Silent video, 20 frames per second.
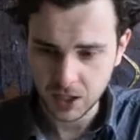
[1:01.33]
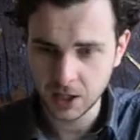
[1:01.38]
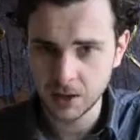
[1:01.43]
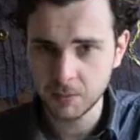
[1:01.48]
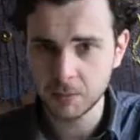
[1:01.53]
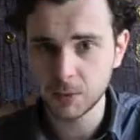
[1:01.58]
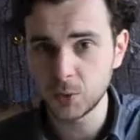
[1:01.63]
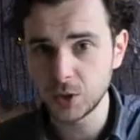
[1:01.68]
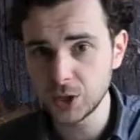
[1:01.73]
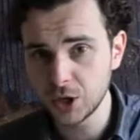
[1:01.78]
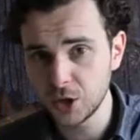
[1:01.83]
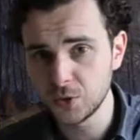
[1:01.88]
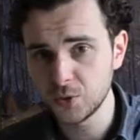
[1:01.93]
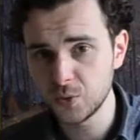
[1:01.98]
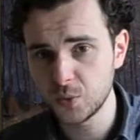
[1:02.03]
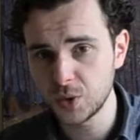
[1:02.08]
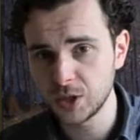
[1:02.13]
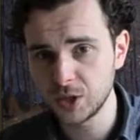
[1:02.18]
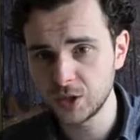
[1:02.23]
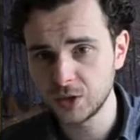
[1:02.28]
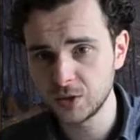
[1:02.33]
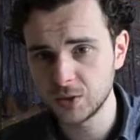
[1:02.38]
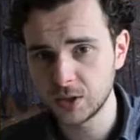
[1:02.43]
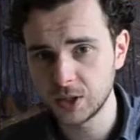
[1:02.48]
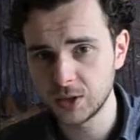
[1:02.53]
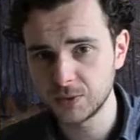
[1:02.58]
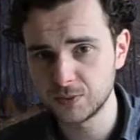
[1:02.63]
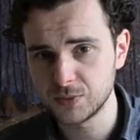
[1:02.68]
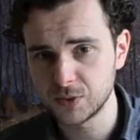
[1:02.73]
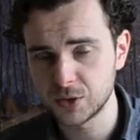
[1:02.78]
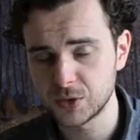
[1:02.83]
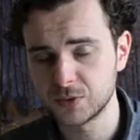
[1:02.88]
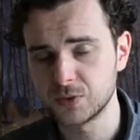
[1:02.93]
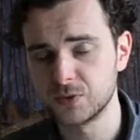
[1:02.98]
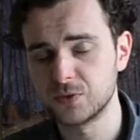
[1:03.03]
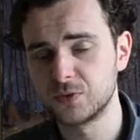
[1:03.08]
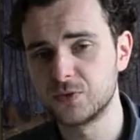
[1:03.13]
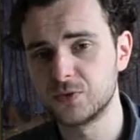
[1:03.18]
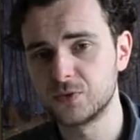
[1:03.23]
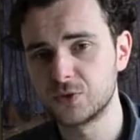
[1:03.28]
I mean, we know sort
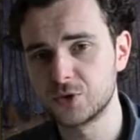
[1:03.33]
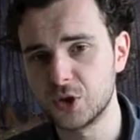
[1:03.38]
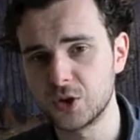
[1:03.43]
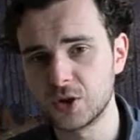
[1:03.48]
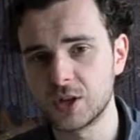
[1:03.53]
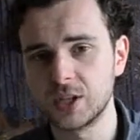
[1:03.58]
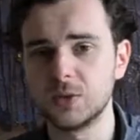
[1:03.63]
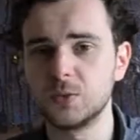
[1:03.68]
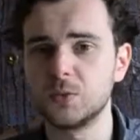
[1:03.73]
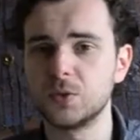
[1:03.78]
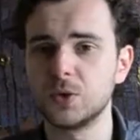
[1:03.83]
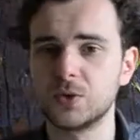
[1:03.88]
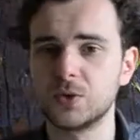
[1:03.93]
of Trocken, and